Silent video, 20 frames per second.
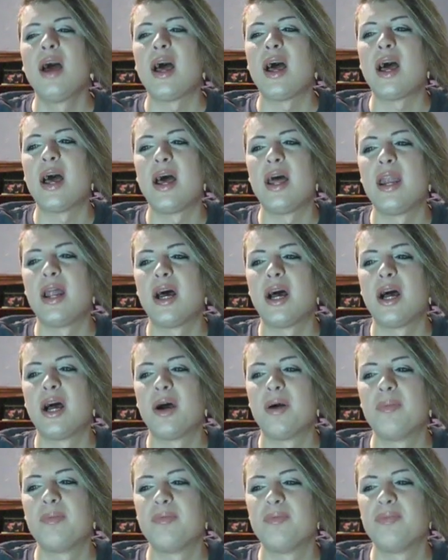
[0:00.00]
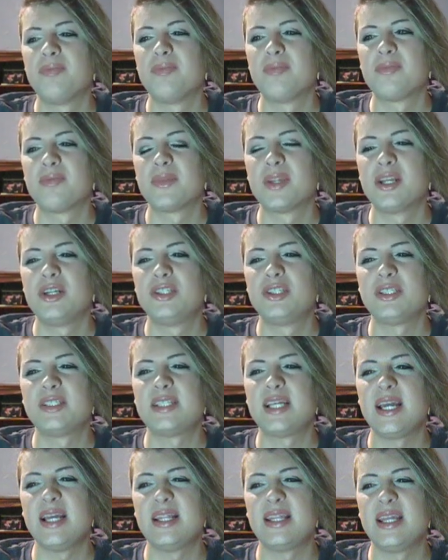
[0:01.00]
and um, just
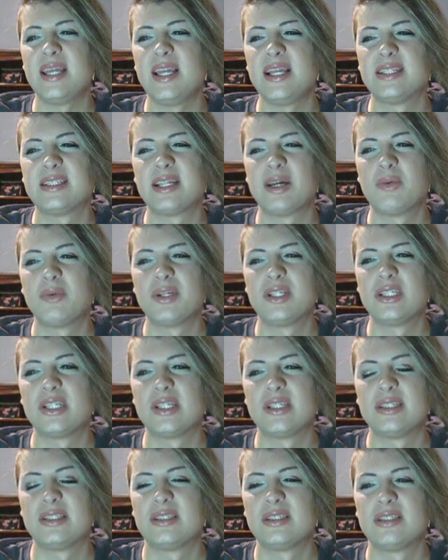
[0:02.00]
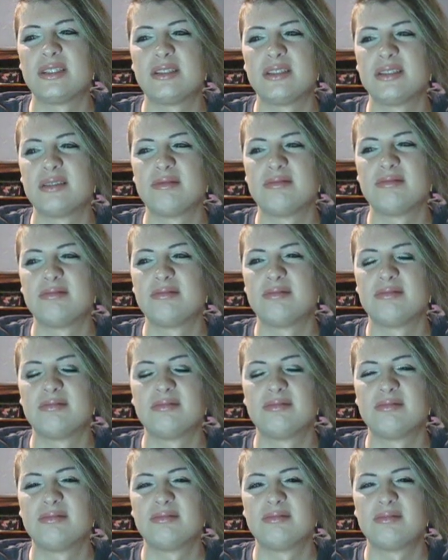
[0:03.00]
saying things that were just
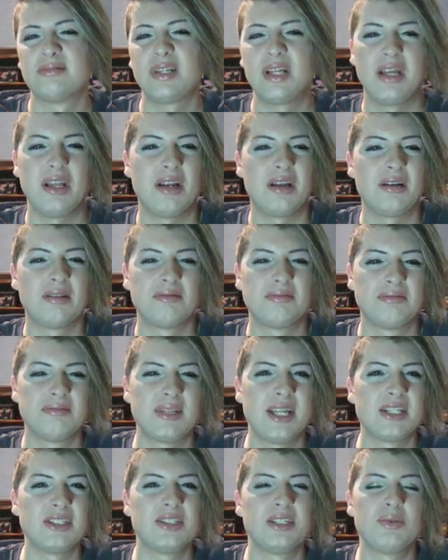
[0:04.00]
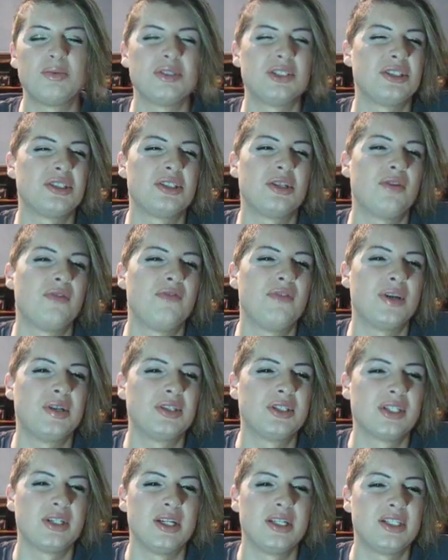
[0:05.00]
I don't know. That there was just no
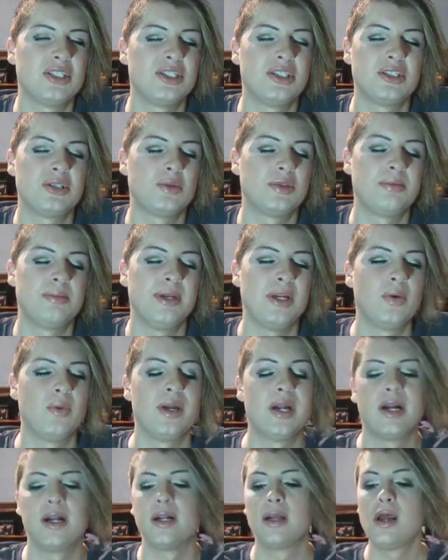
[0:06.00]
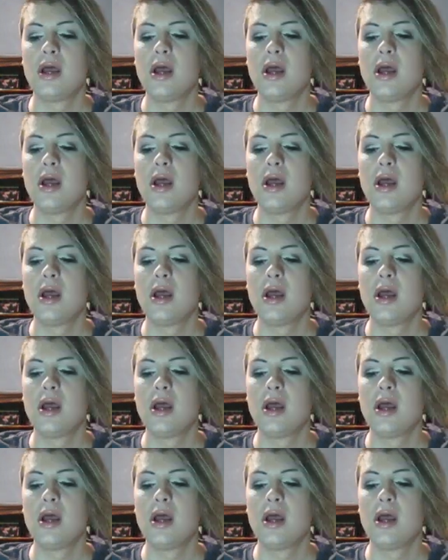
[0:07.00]
filter, and she just was being weird.